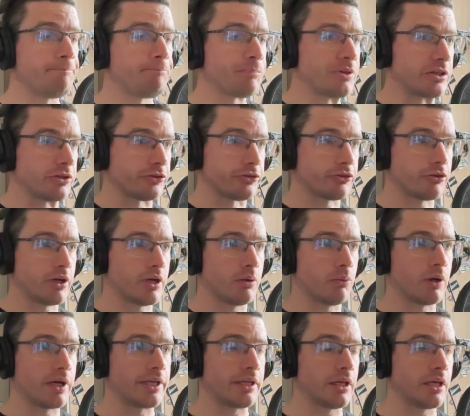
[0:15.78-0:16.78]
So straight
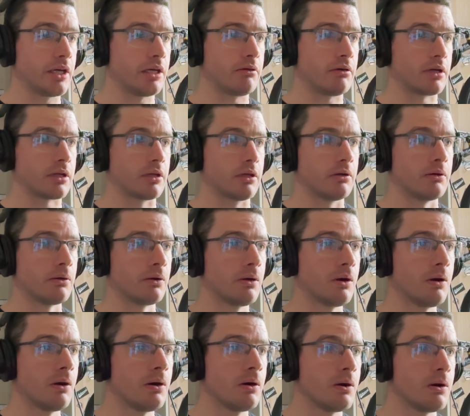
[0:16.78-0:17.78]
away you hear like a
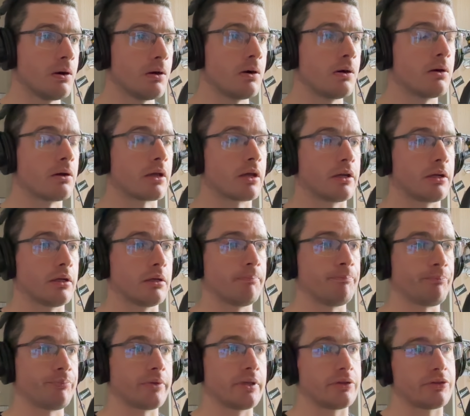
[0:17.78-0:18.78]
kind of,
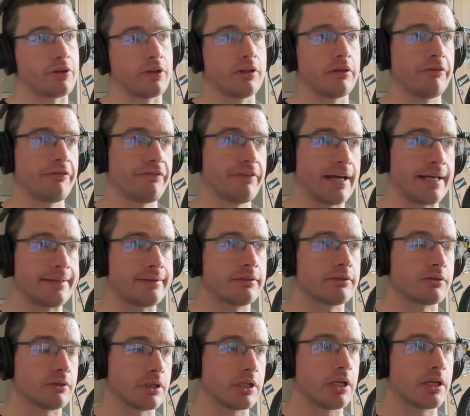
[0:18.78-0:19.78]
it's like the
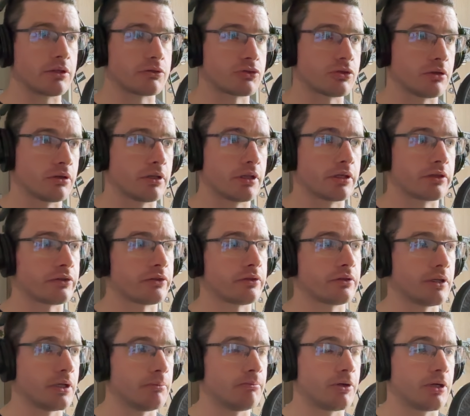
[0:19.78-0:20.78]
fans and the electronics
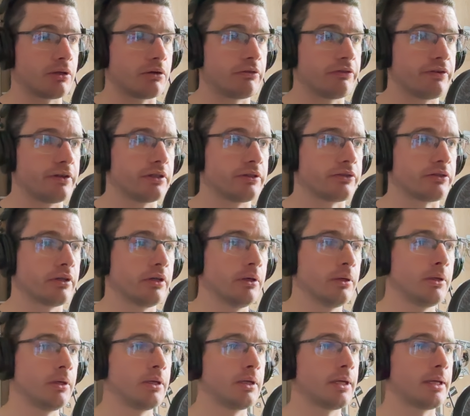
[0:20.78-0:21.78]
in my office.
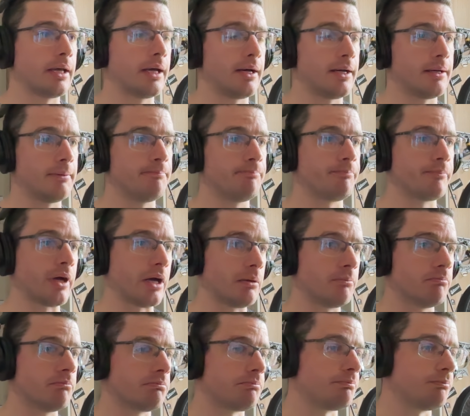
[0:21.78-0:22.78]

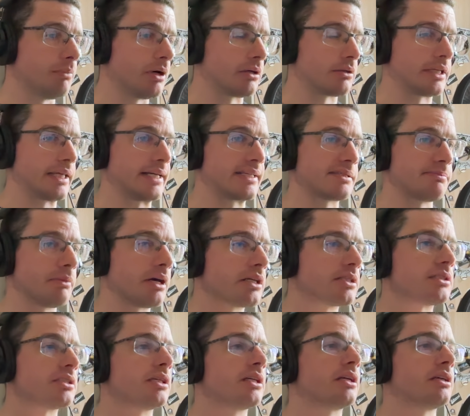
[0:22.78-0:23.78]
I'm mildly
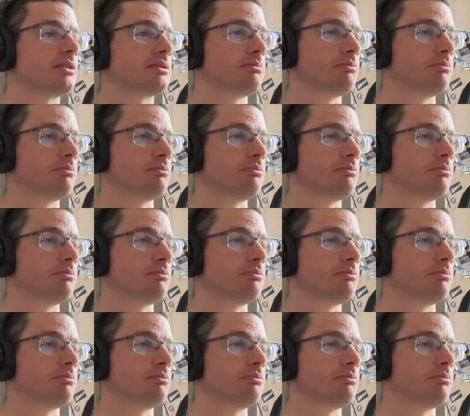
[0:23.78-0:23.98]
asthmatic.